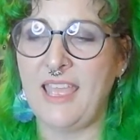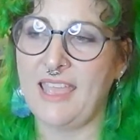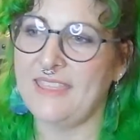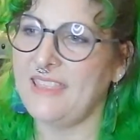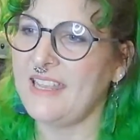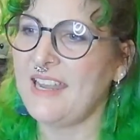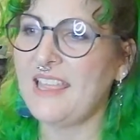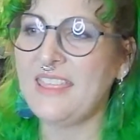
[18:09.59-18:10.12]
And
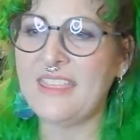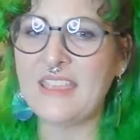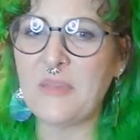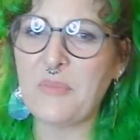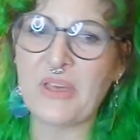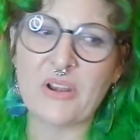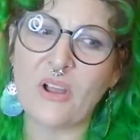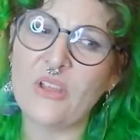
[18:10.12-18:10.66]
then I think
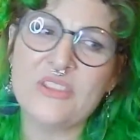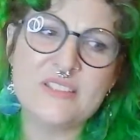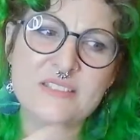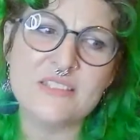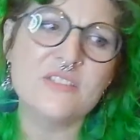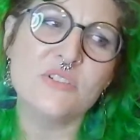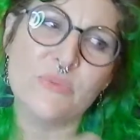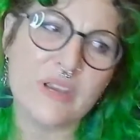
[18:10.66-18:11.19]
about all the
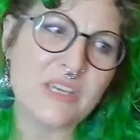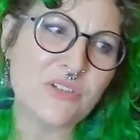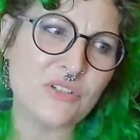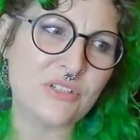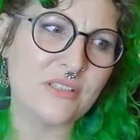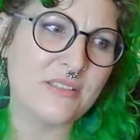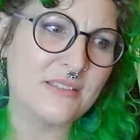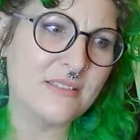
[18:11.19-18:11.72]

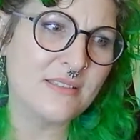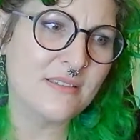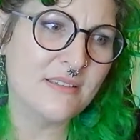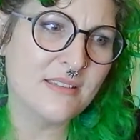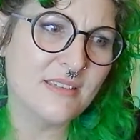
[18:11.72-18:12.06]
situations